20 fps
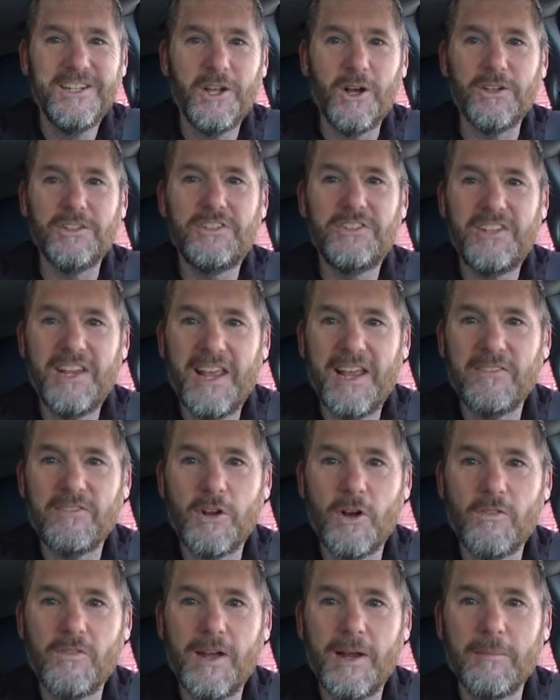no shave
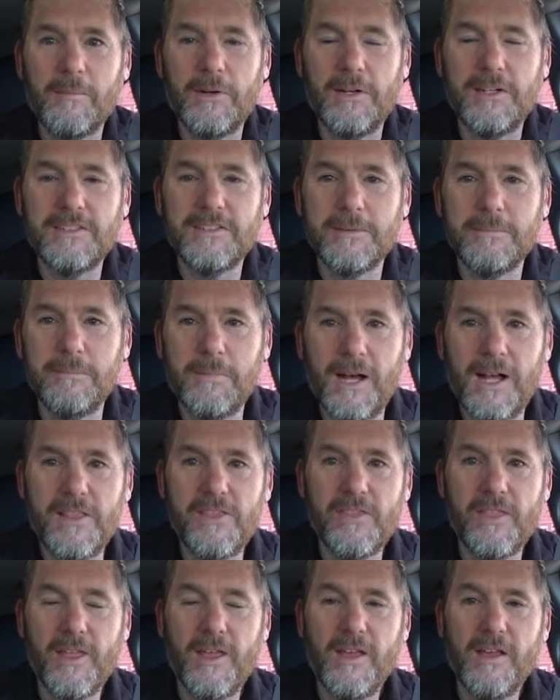November is a
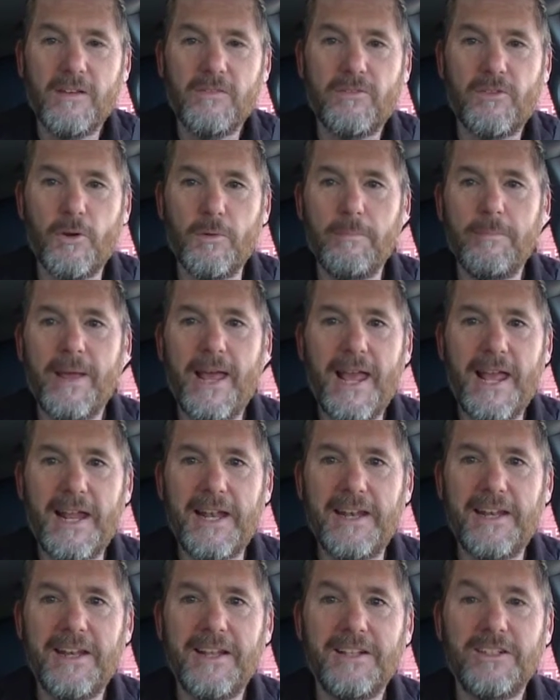month for
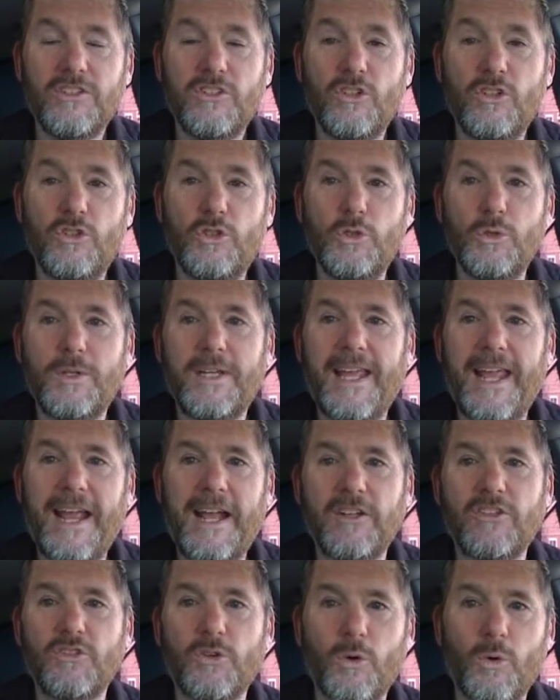men to do
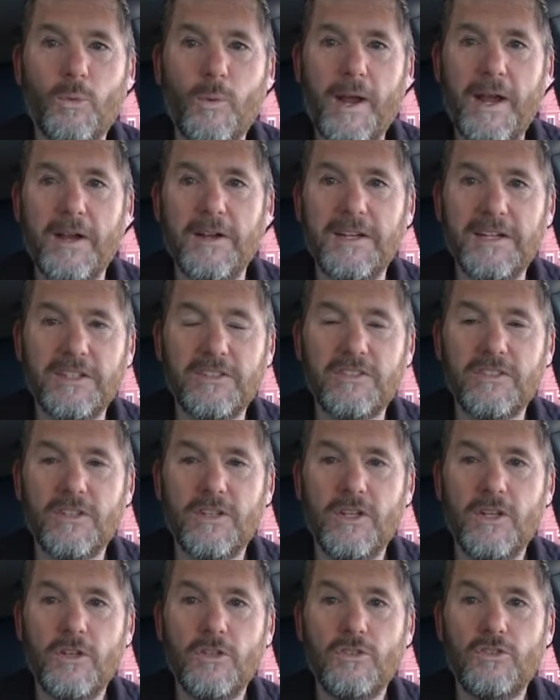cancer awareness.
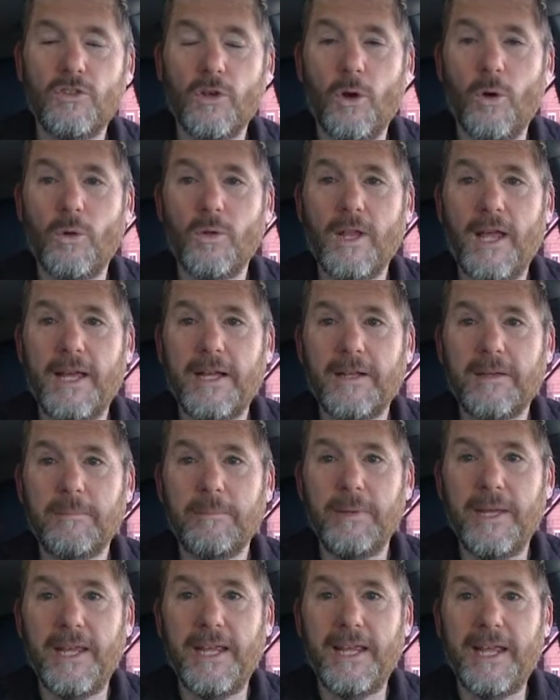So like
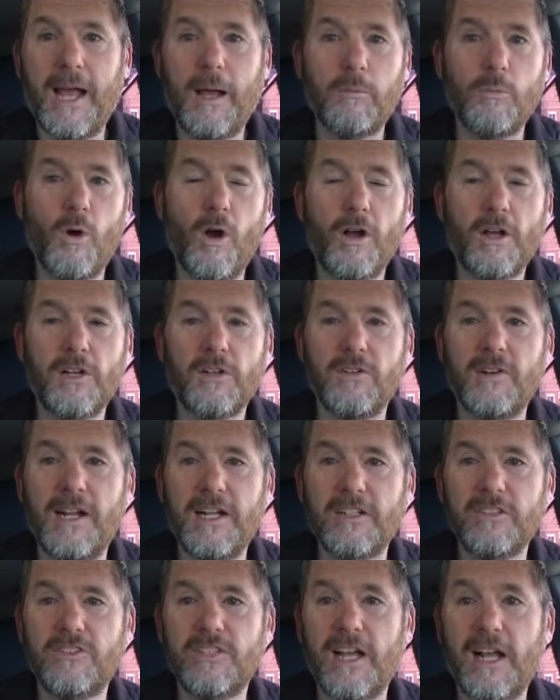me, I'm walking
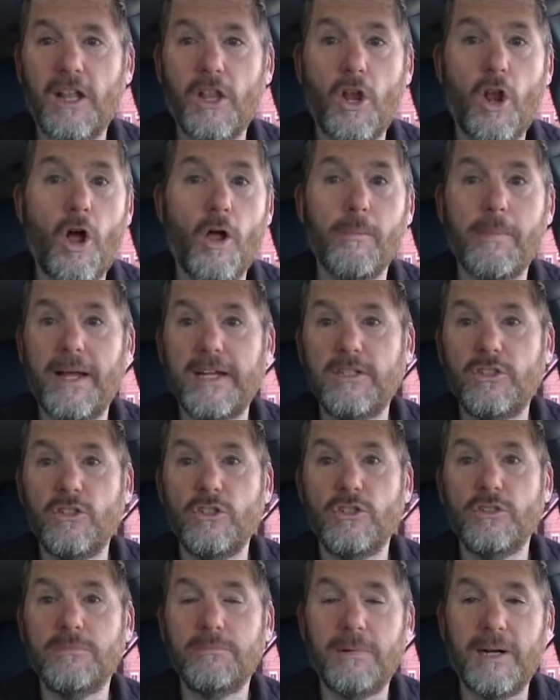around telling all my
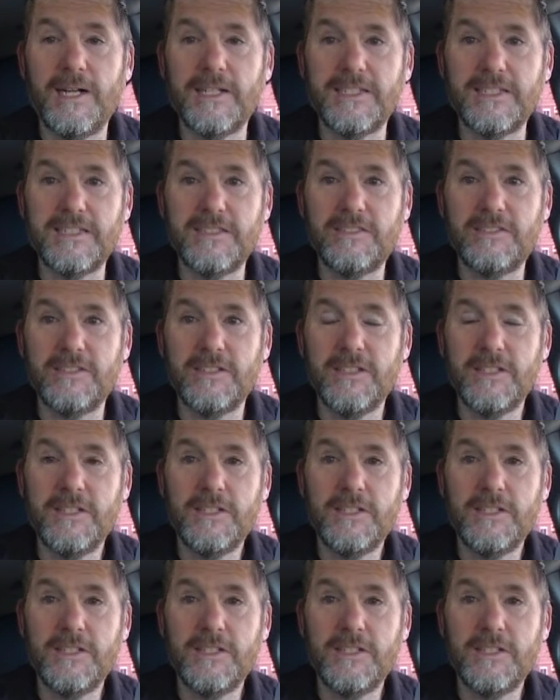dude buddies,